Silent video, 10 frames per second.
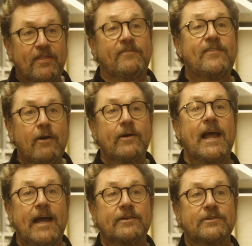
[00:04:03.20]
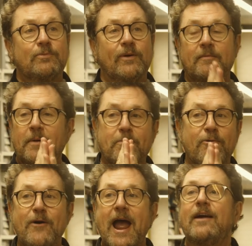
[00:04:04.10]
the very end, one of my
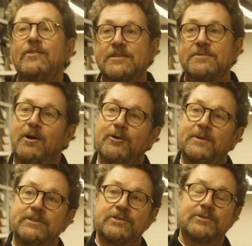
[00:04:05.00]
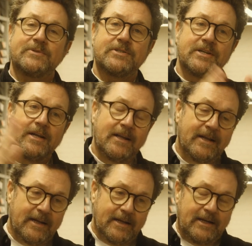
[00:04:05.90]
proudest moments was
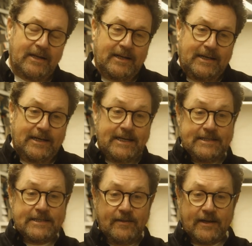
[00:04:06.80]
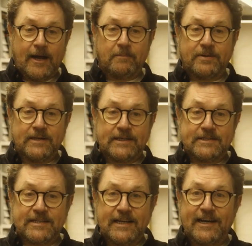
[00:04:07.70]
leading the company
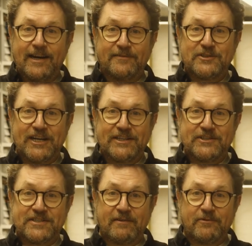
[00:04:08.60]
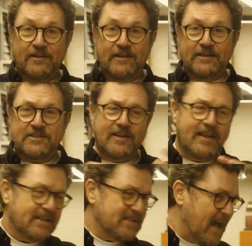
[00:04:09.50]
singing Love Changes Everything. So
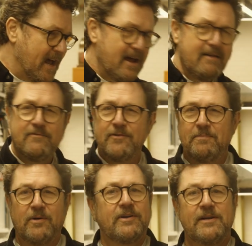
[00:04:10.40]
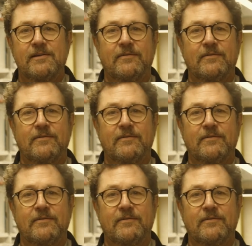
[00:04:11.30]
there's everybody,